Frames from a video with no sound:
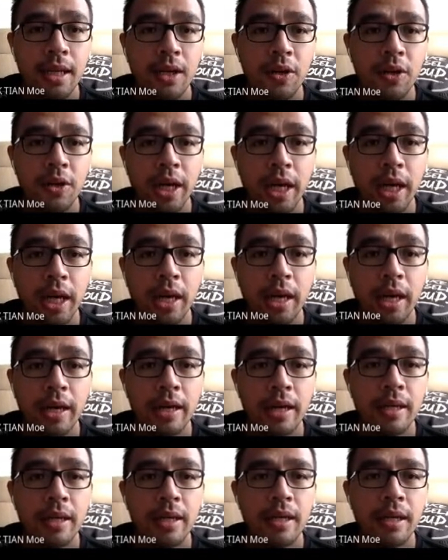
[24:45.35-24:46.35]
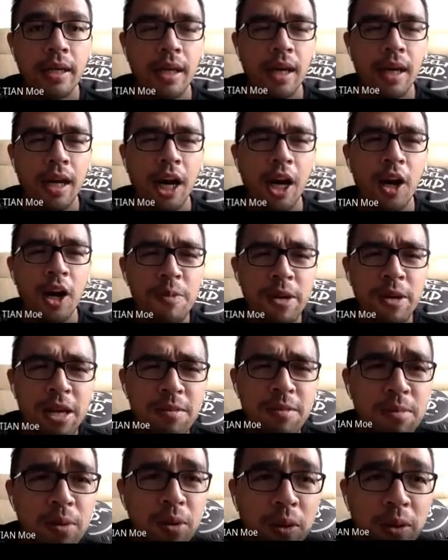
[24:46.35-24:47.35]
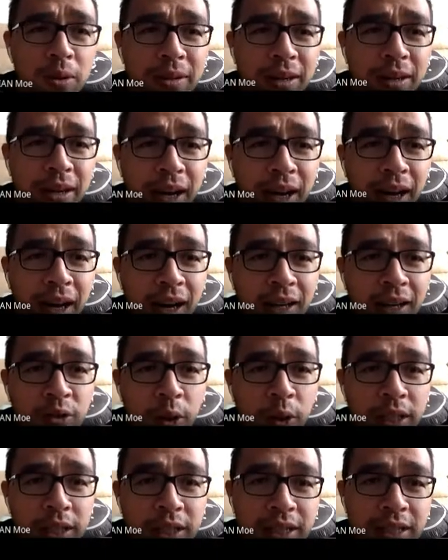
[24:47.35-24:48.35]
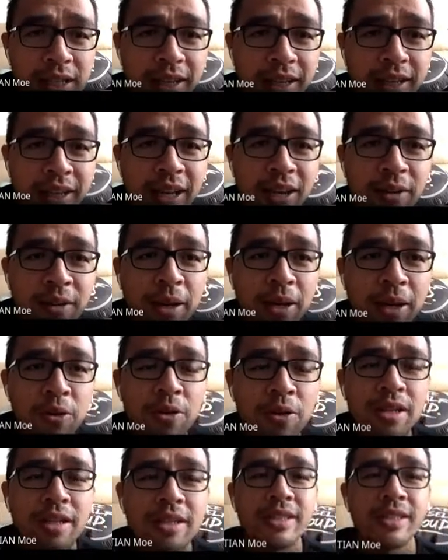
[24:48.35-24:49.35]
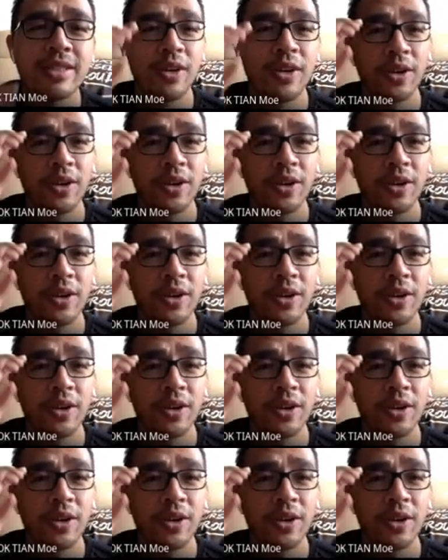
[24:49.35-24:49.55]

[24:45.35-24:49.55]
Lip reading: Okay, how many more questions are there, my goodness.